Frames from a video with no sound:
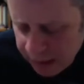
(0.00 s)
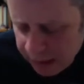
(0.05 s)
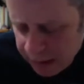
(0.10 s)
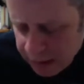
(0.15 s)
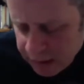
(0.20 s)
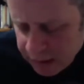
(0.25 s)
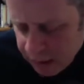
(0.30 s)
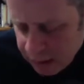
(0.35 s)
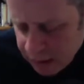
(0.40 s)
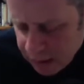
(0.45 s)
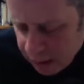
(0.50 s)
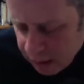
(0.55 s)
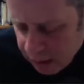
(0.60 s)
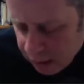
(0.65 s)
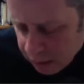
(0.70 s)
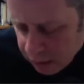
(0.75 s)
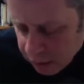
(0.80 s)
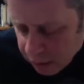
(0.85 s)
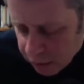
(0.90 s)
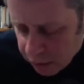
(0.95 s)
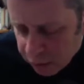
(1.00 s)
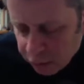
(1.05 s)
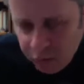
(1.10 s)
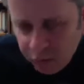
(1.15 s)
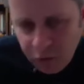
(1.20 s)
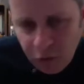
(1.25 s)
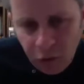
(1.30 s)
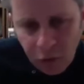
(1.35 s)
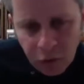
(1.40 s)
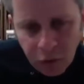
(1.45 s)
Is this an argument
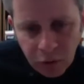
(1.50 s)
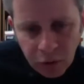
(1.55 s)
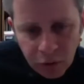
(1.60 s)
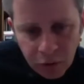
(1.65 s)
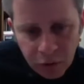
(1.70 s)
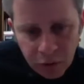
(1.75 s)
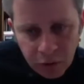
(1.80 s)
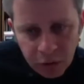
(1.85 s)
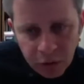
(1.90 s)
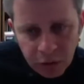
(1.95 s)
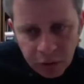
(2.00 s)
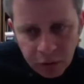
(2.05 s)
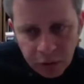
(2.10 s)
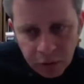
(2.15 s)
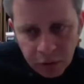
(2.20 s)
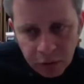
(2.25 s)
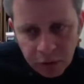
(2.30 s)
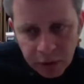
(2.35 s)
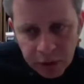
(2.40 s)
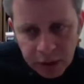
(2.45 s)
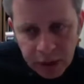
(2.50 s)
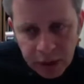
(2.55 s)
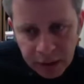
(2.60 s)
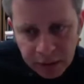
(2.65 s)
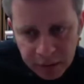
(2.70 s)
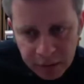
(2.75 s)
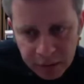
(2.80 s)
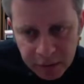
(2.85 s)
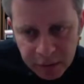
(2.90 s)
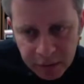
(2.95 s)
for or
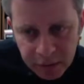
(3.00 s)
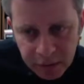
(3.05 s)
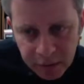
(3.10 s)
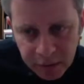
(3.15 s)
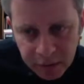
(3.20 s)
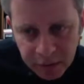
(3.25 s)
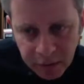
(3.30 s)
against